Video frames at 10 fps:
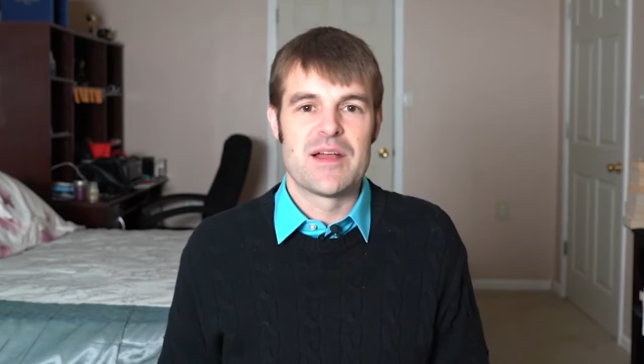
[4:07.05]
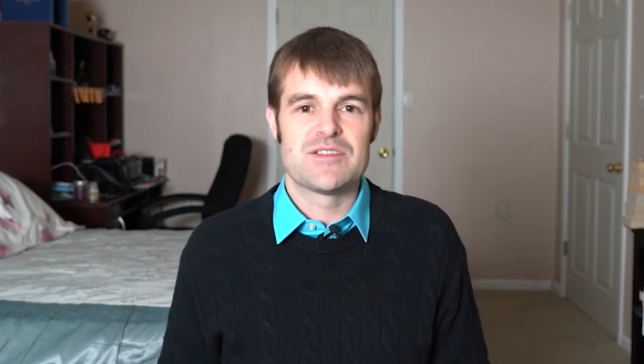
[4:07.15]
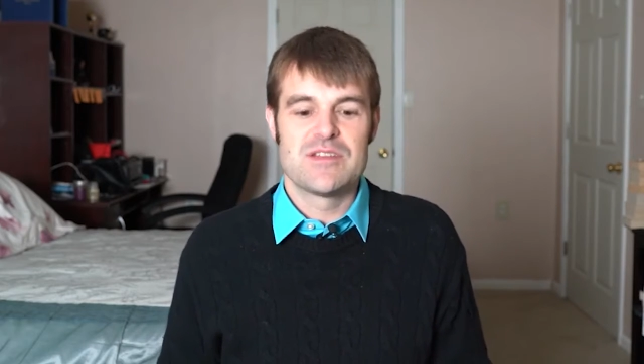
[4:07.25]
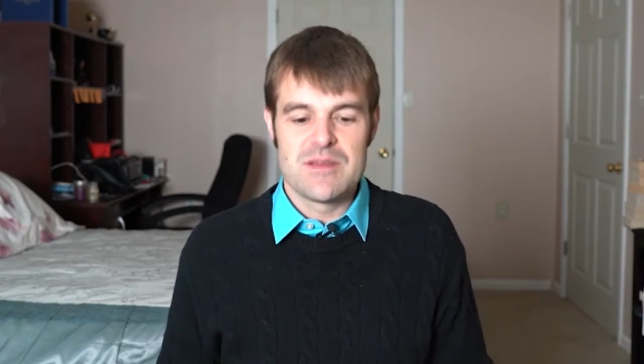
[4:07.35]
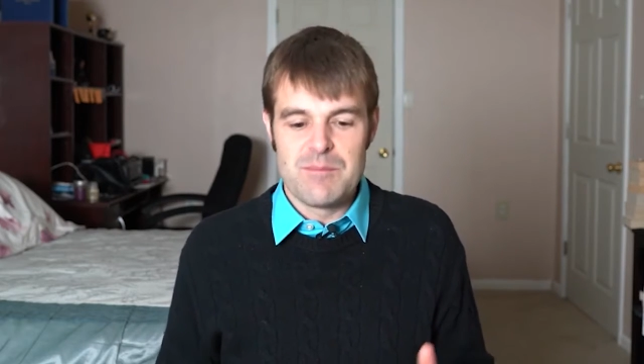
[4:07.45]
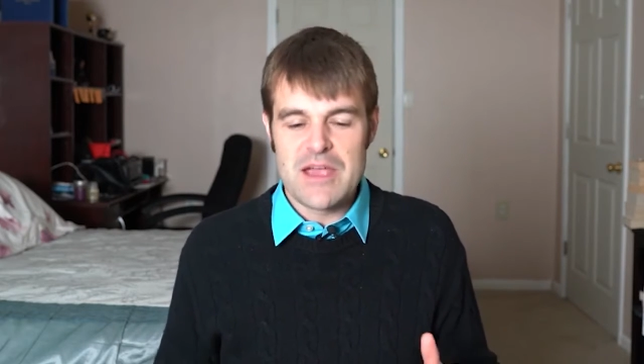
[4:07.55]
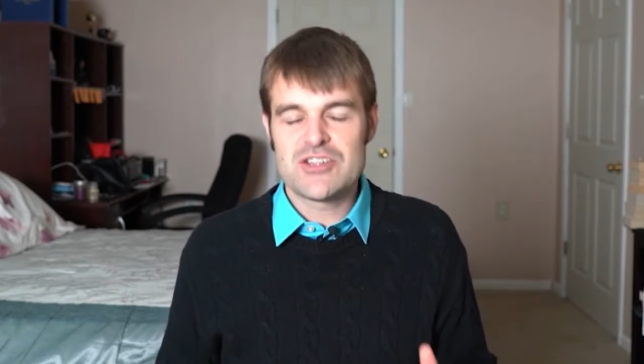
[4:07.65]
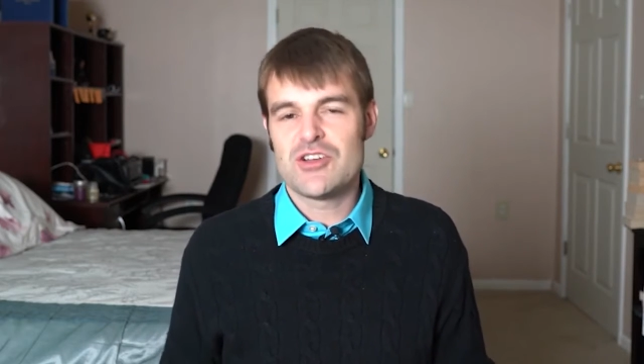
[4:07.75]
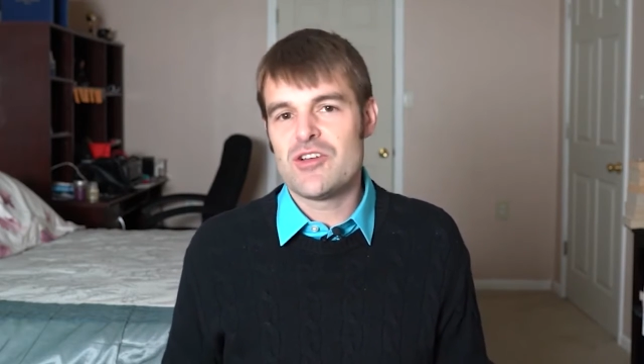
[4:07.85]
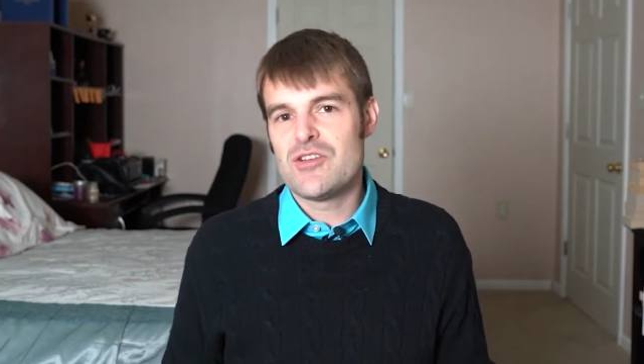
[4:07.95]
But
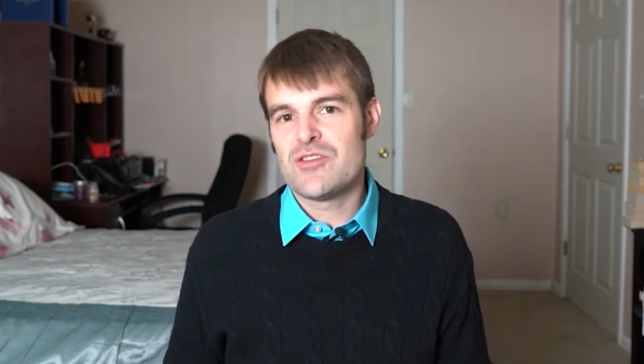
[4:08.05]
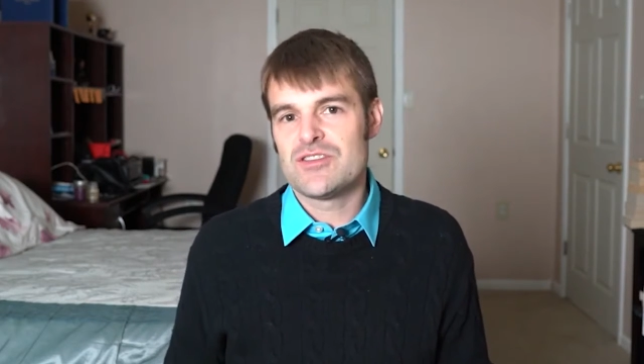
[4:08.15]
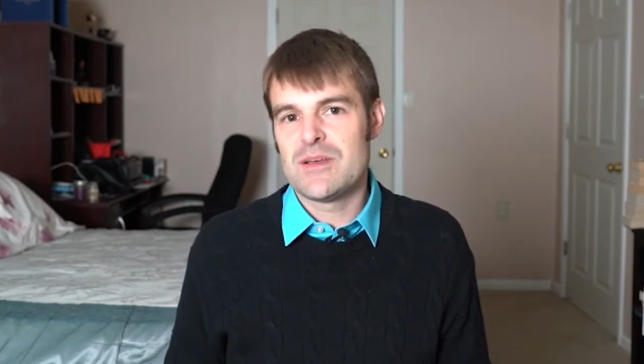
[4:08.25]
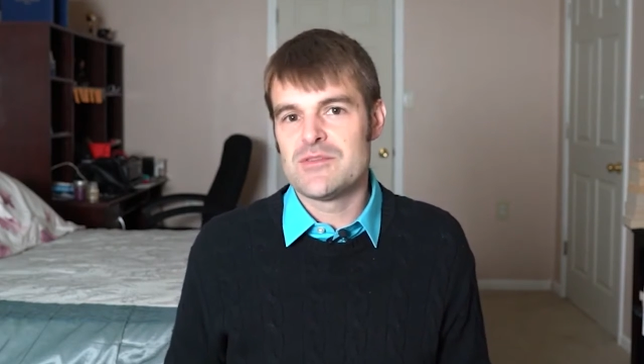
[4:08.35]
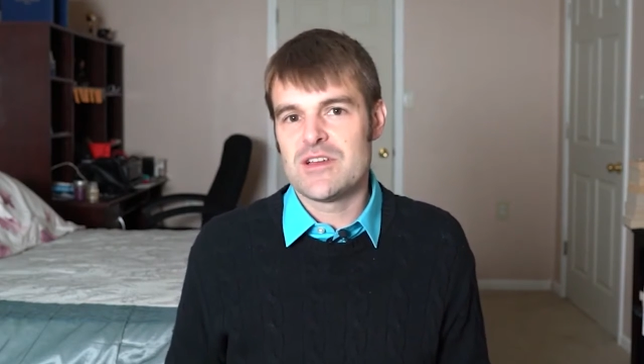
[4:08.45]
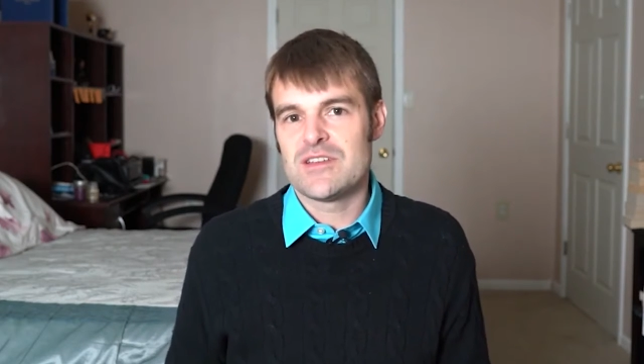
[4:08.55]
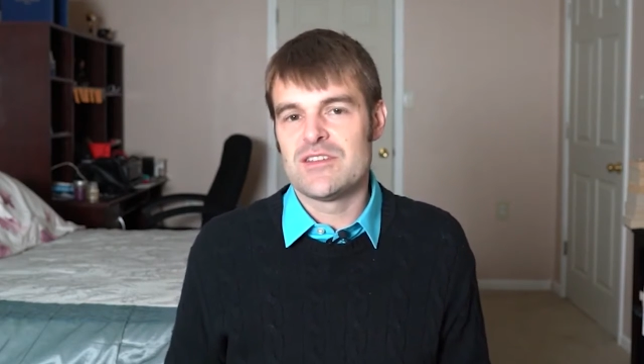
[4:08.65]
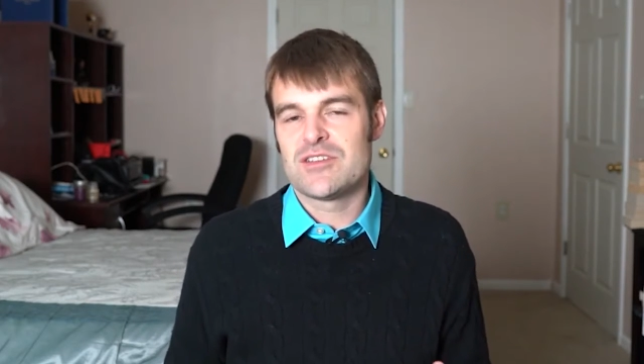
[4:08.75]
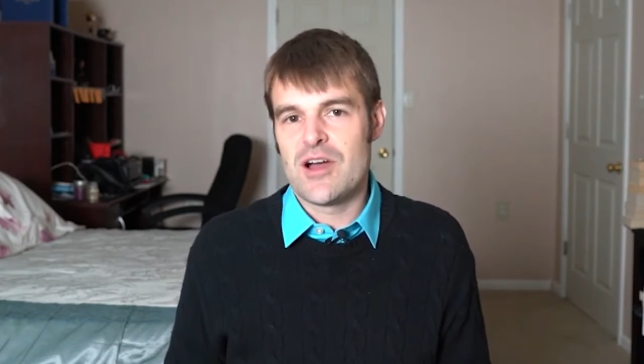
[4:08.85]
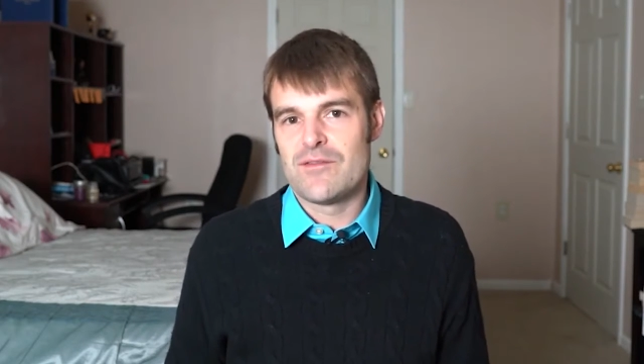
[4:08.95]
make sure your
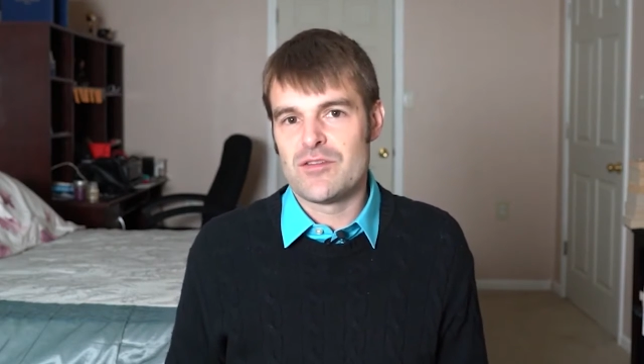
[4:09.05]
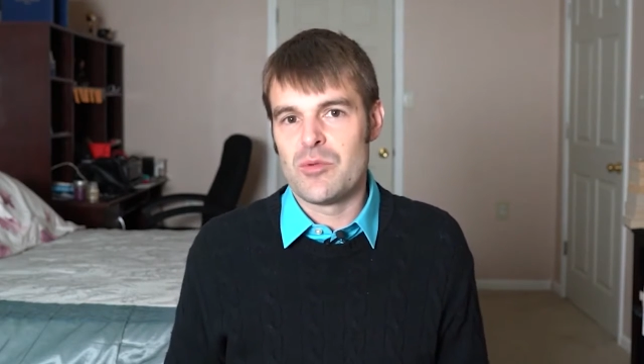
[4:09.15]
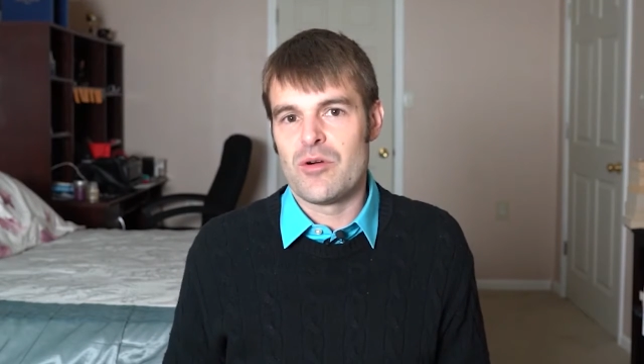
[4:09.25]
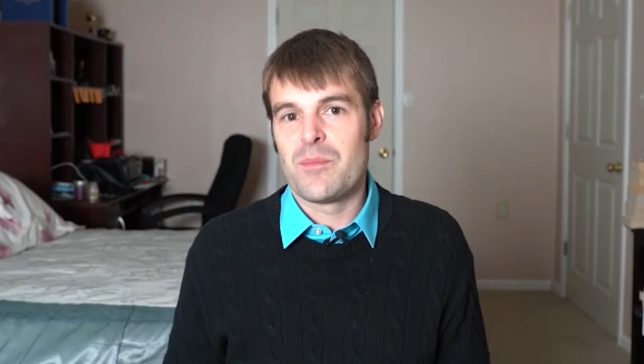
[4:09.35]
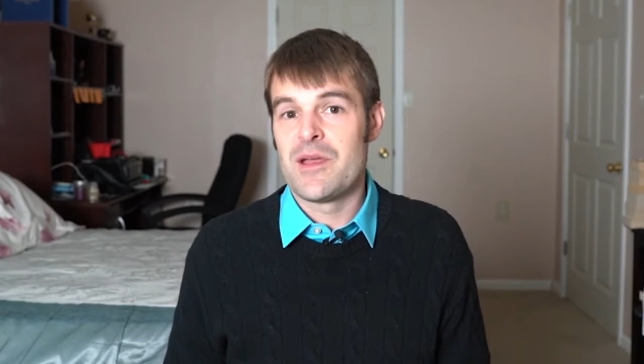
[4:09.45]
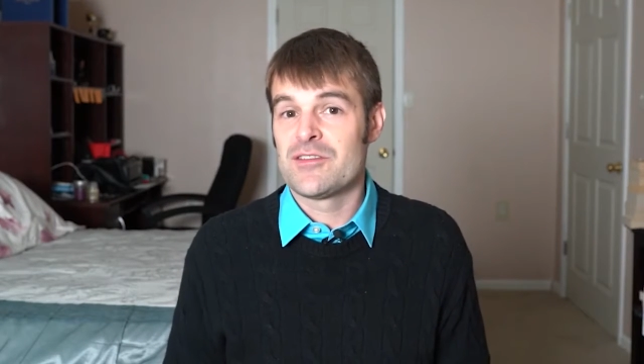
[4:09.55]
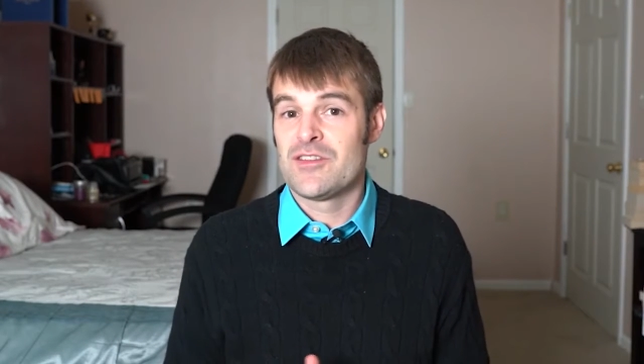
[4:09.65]
subject is comfortable